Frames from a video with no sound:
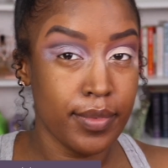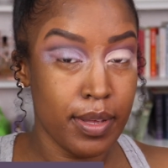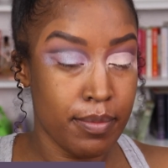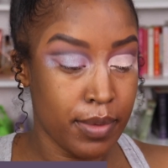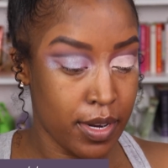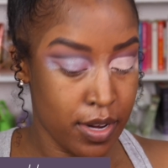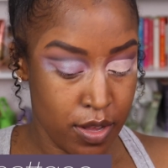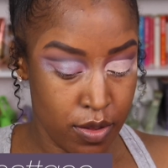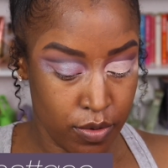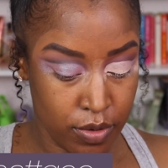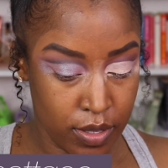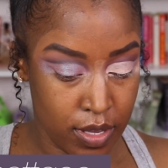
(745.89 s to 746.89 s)
I'm
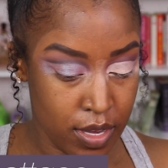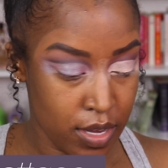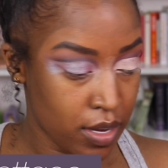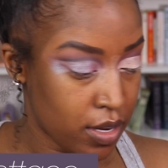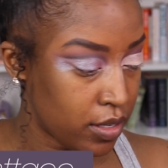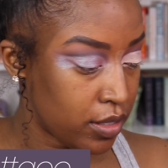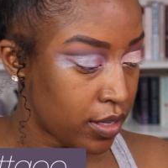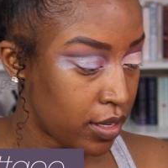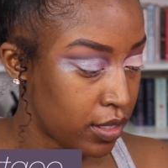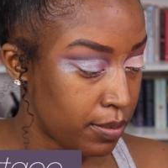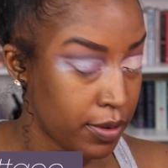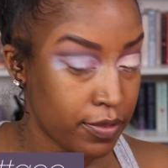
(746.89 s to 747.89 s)
gonna use the
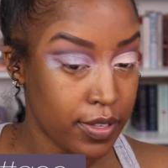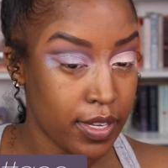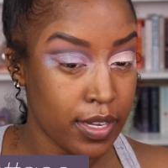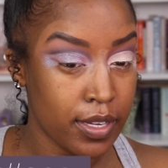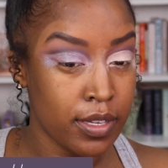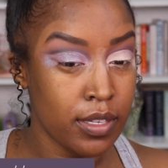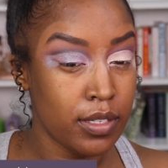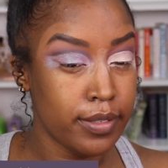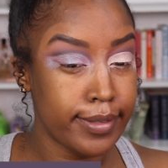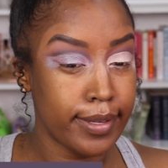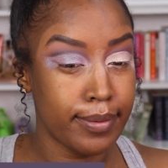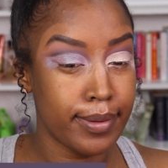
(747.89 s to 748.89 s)
Anastasia Beverly
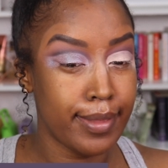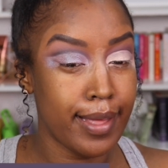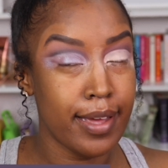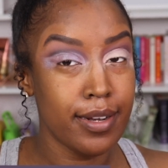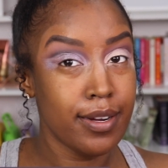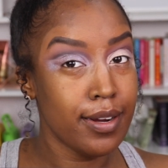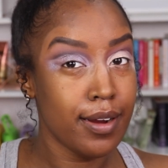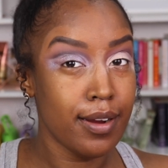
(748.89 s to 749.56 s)
Hills liquid liner.